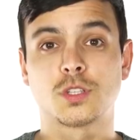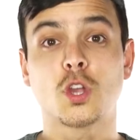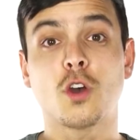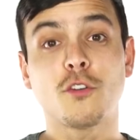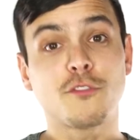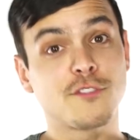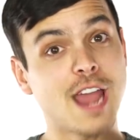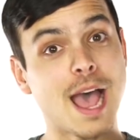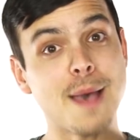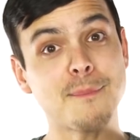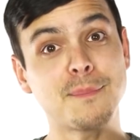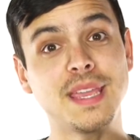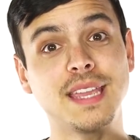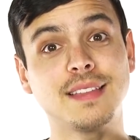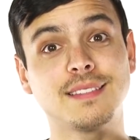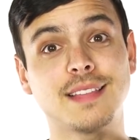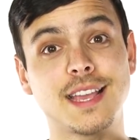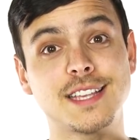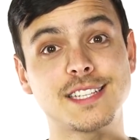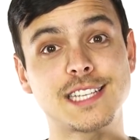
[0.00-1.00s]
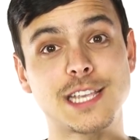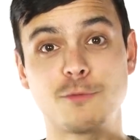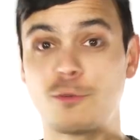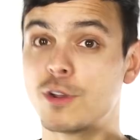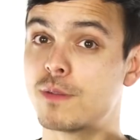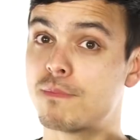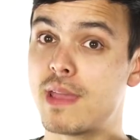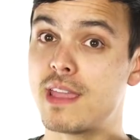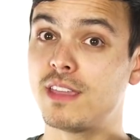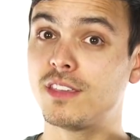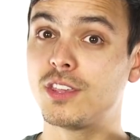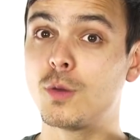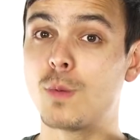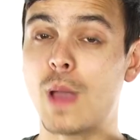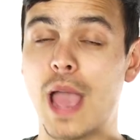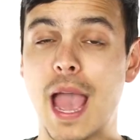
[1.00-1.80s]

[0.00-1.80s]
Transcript: So if not being lazy would make you